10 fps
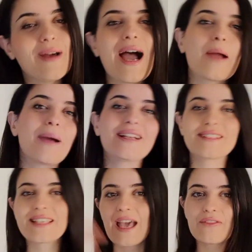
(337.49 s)
I'm
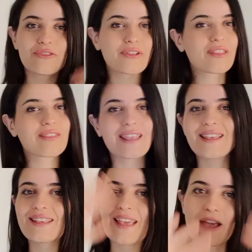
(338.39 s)
adding
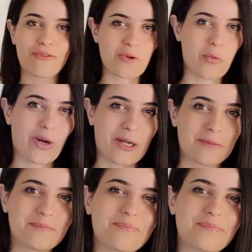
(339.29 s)
everything everywhere.